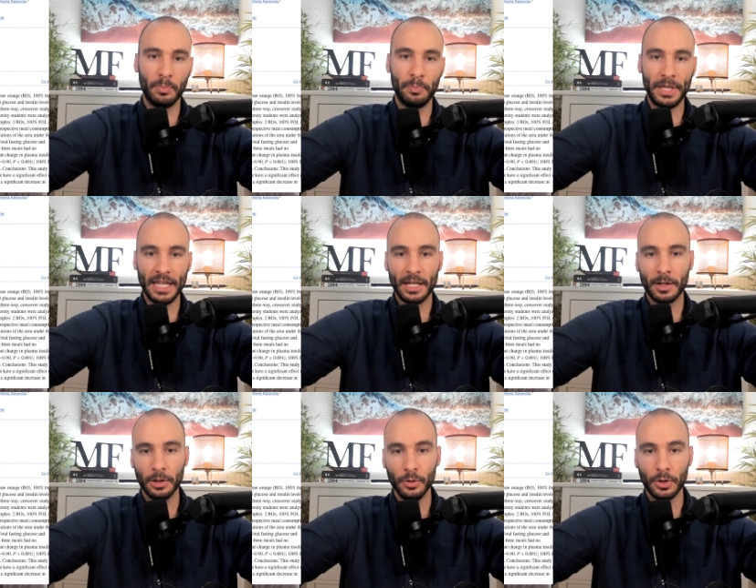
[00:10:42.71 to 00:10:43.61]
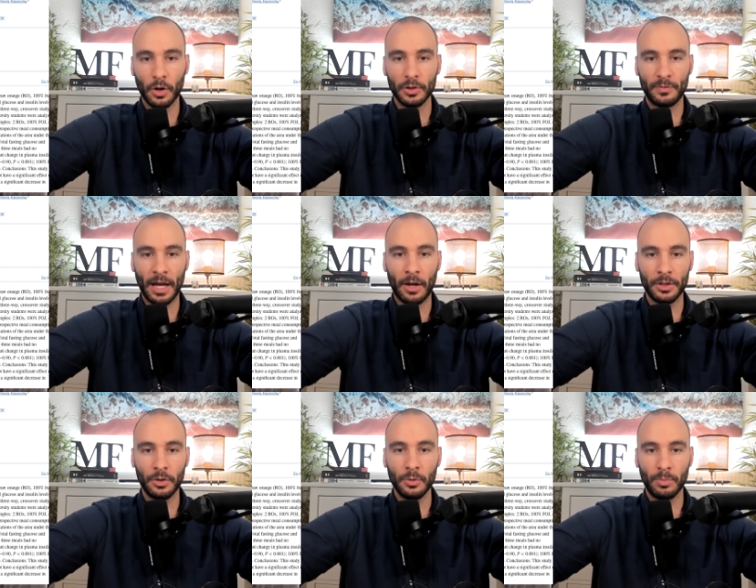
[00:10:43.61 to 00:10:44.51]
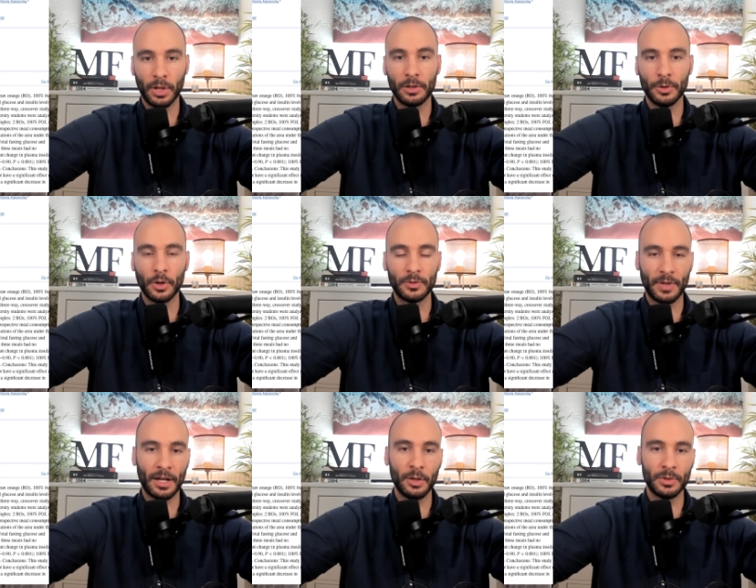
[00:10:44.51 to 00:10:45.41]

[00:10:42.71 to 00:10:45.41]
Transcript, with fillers: peak glucose value, blood glucose value,